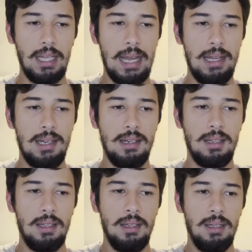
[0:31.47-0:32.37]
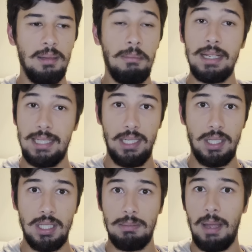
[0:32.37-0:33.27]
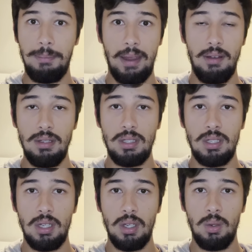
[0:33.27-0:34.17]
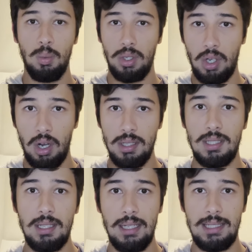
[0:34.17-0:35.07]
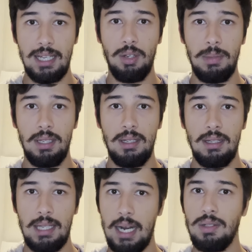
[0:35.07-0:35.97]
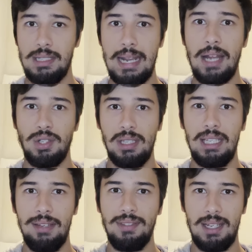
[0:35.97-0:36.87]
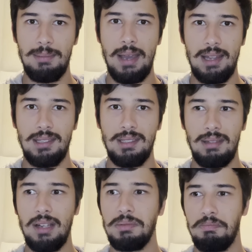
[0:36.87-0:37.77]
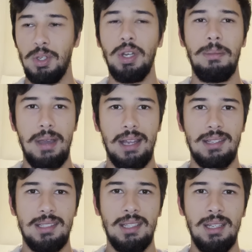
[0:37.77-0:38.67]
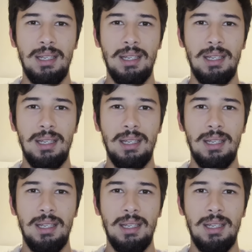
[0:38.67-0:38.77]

and my teachers, my parents would constantly tell me that I was naturally gifted at maths, that I was good at maths.